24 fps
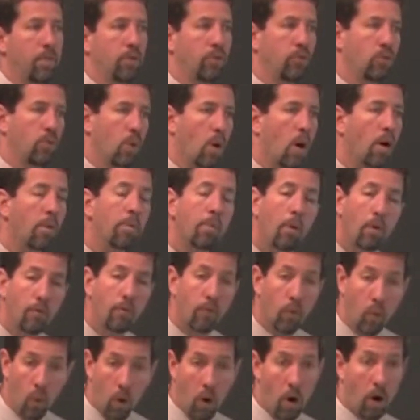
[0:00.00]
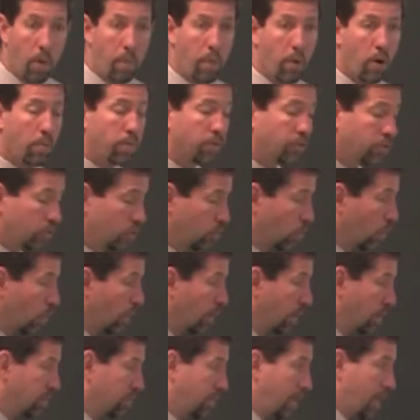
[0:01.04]
So for our purposes, we're
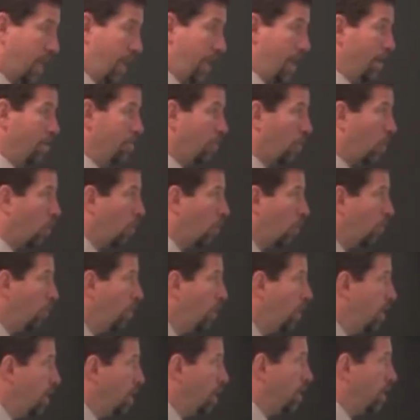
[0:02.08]
going to say end bulb